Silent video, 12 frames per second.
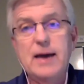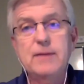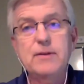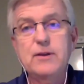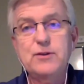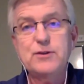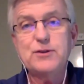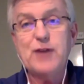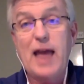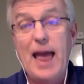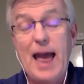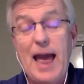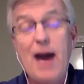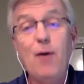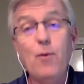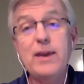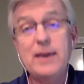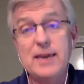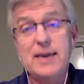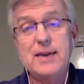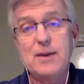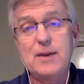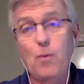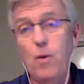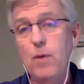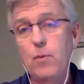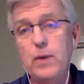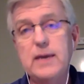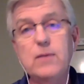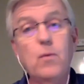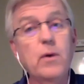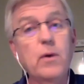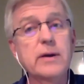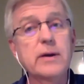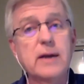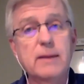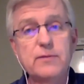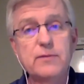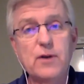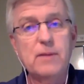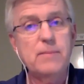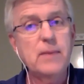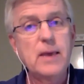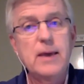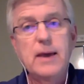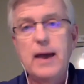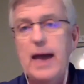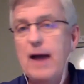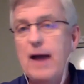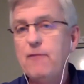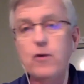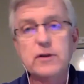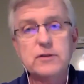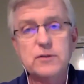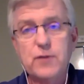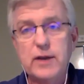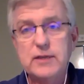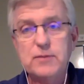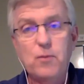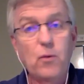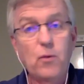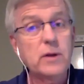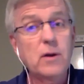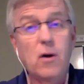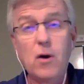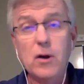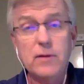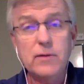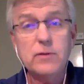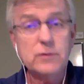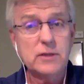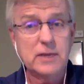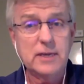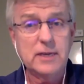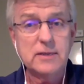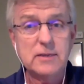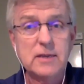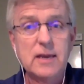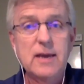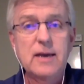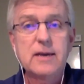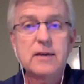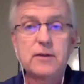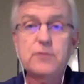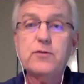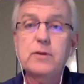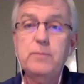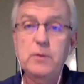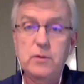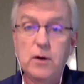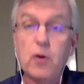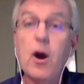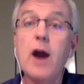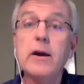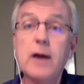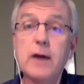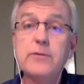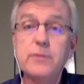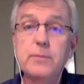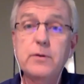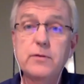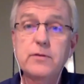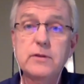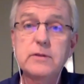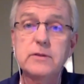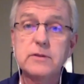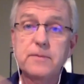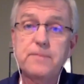just how we eat, what we eat, where it comes from, how far it's transported, all of those things contribute or are contributions